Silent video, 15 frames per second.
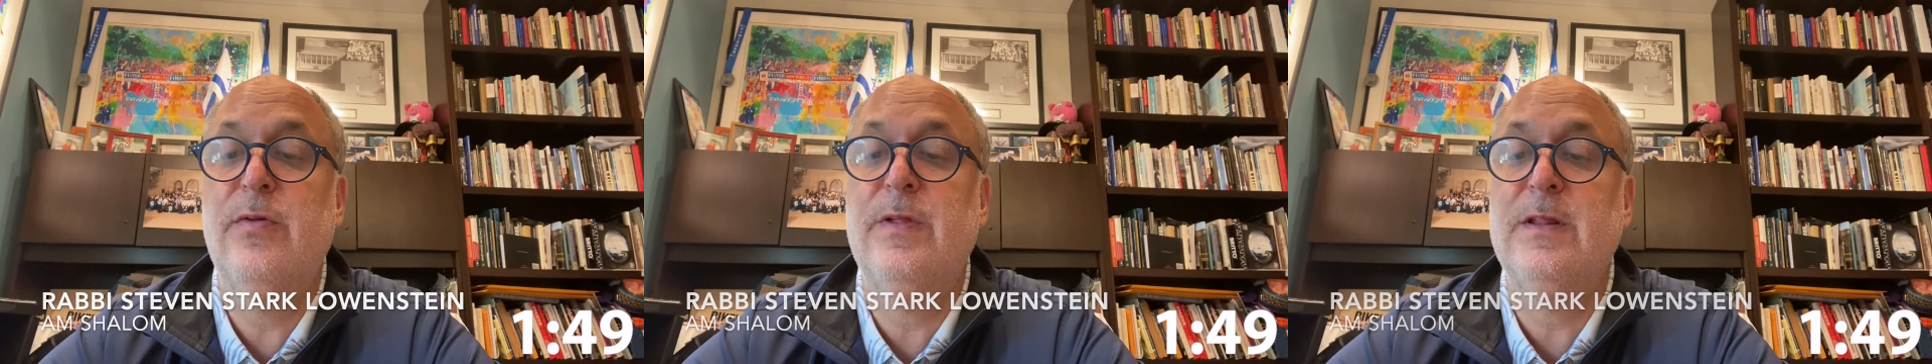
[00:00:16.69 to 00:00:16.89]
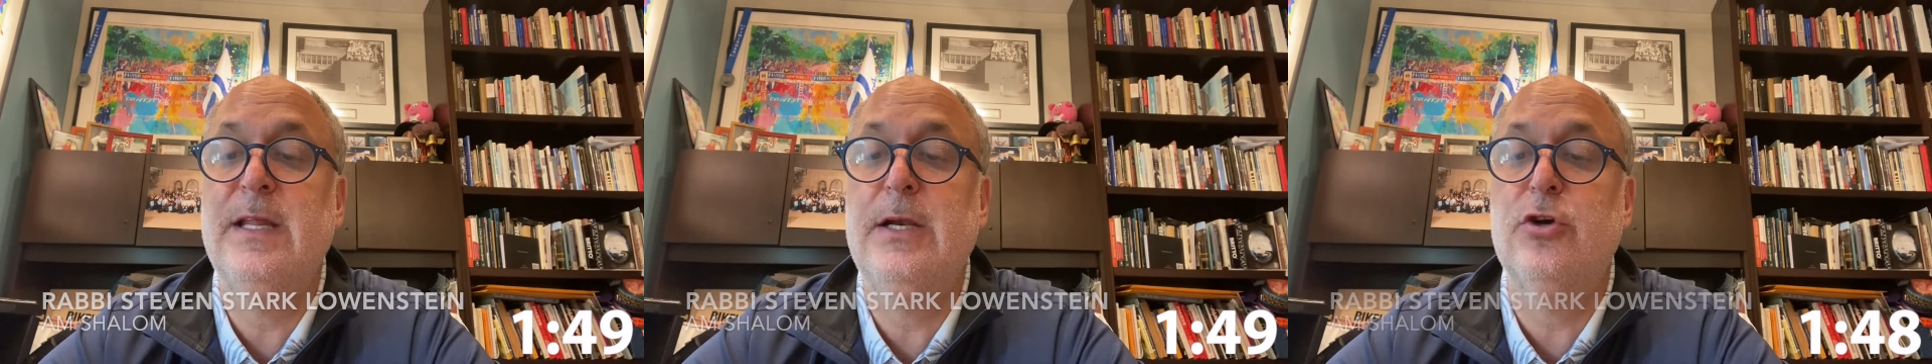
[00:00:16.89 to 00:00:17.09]

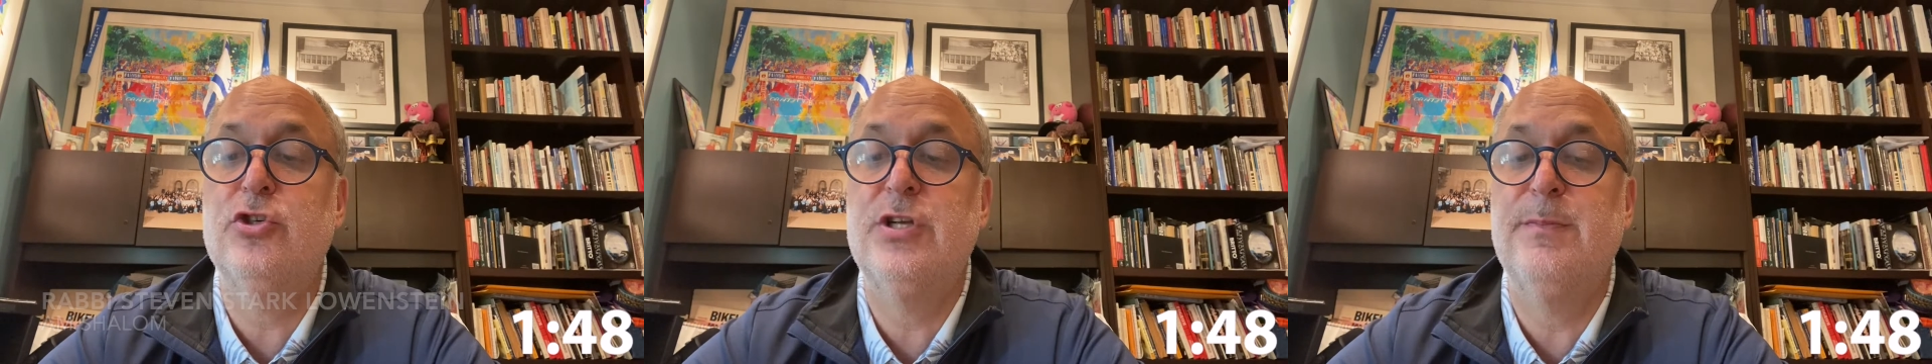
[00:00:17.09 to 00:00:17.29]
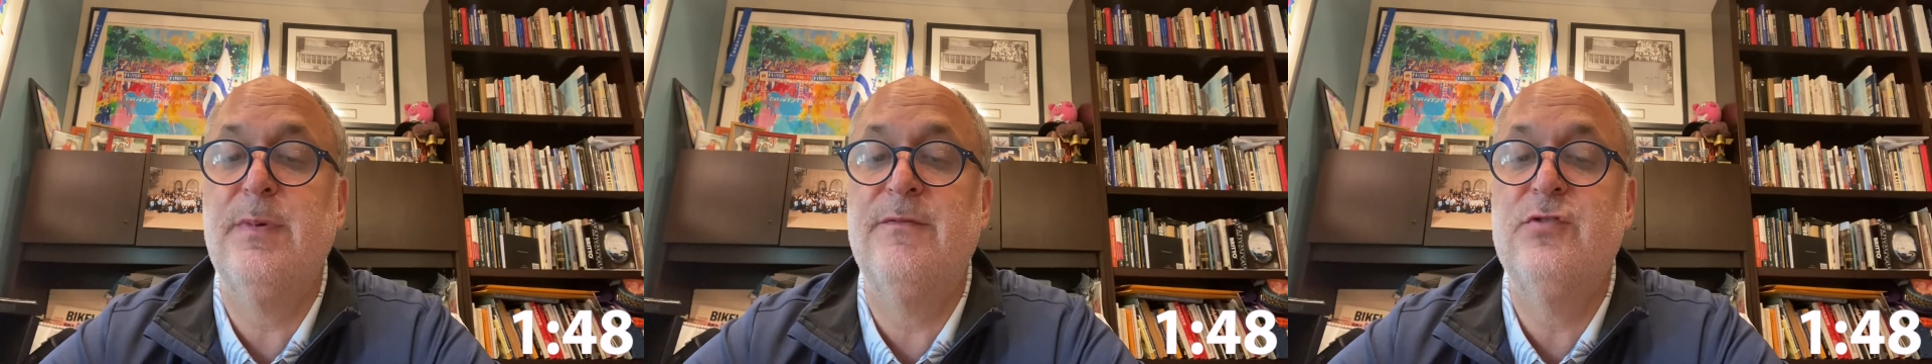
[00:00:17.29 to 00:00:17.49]
the
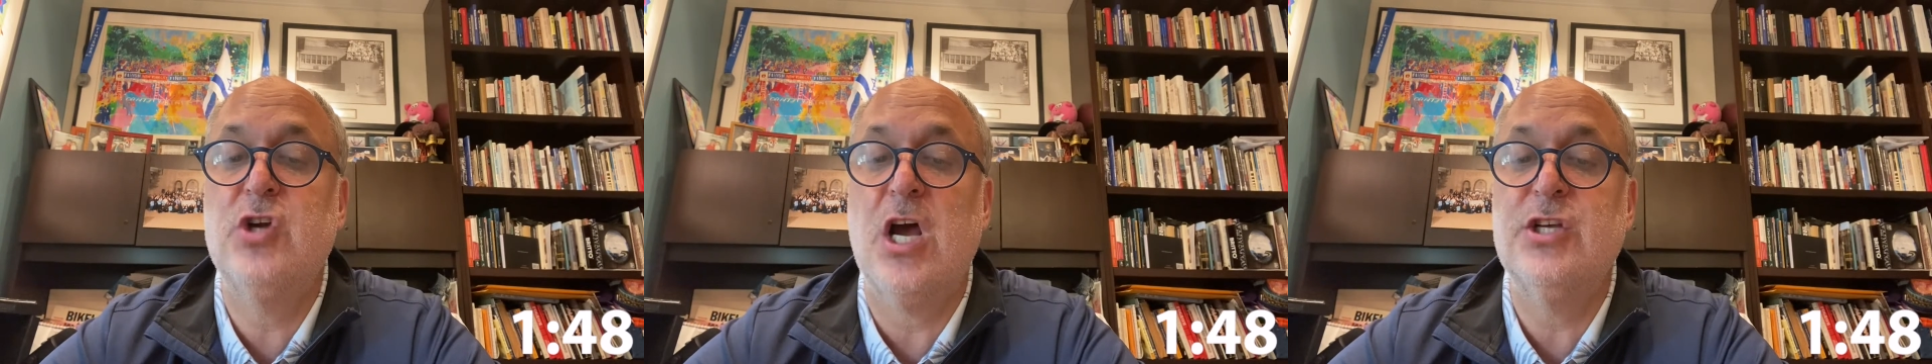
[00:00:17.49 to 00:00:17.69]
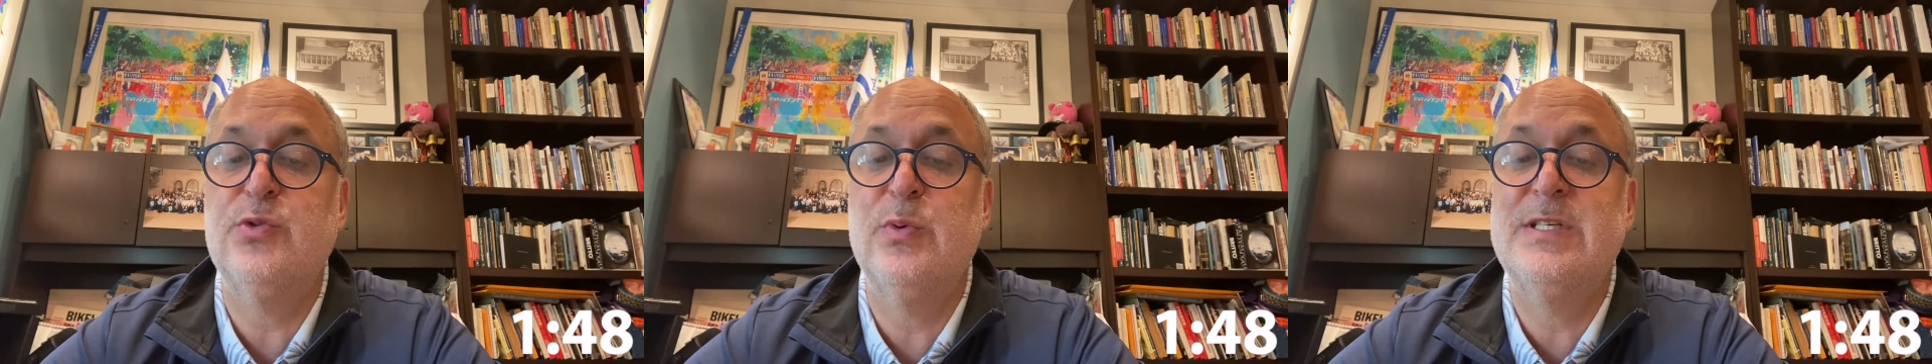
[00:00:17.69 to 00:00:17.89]
leadership of
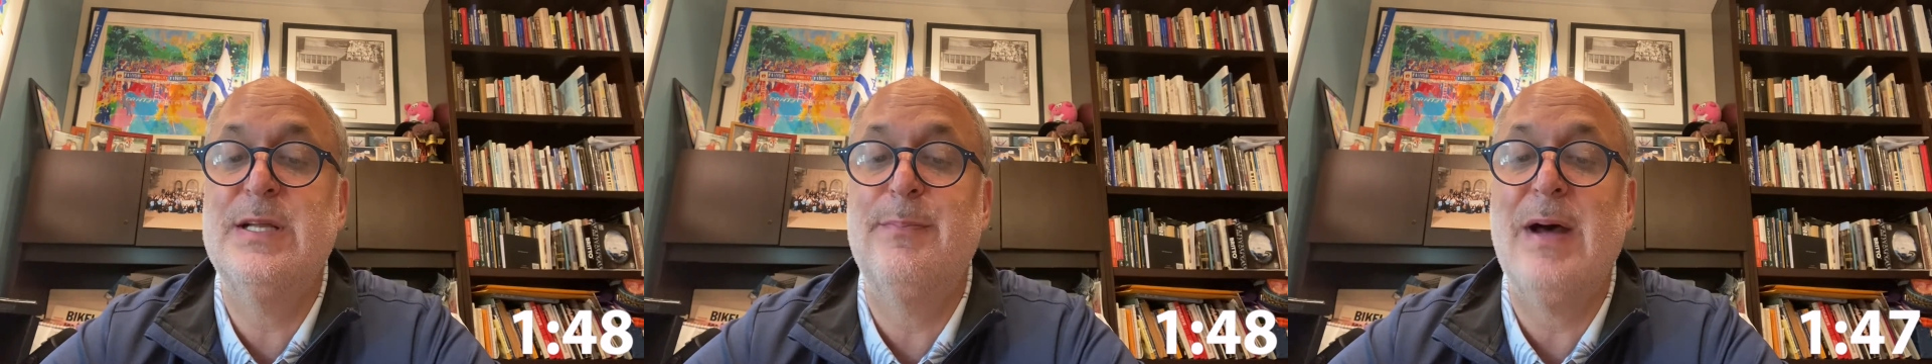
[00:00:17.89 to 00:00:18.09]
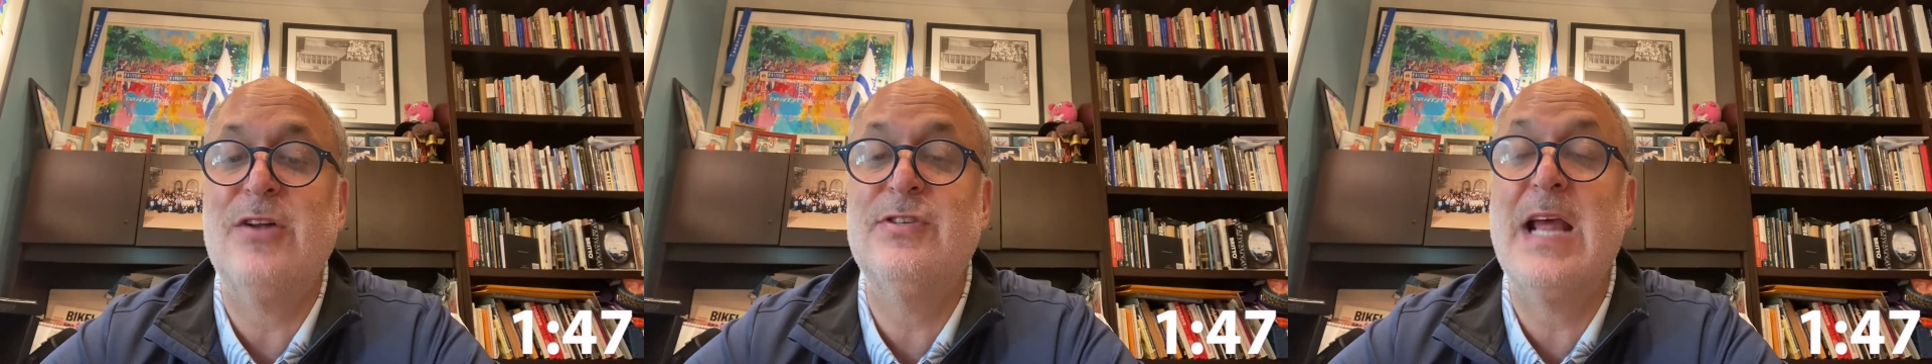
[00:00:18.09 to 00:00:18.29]
Joshua is
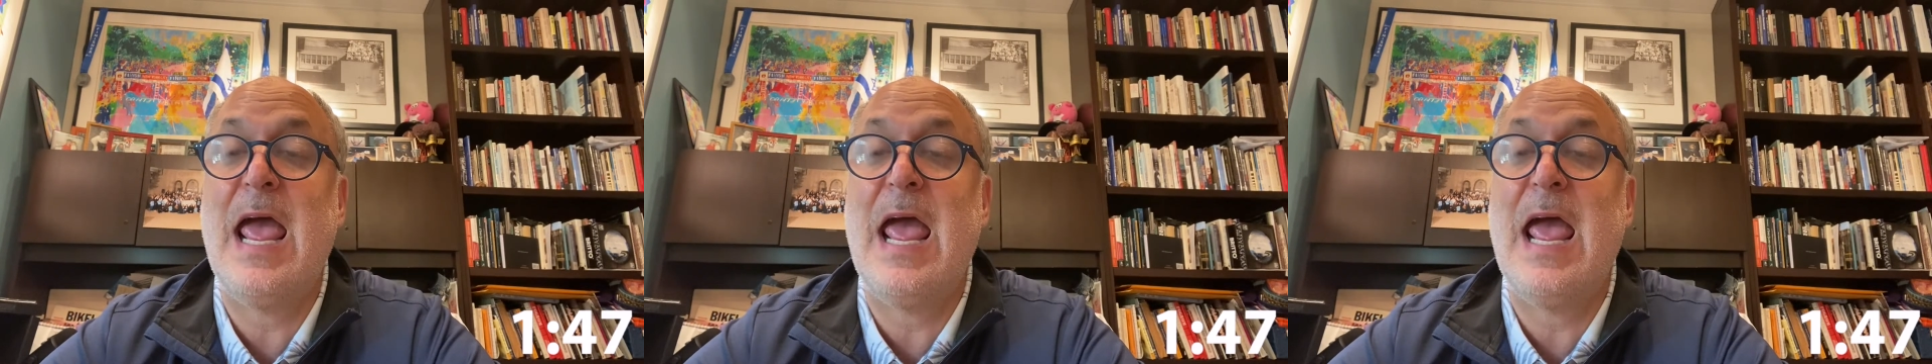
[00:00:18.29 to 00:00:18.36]
about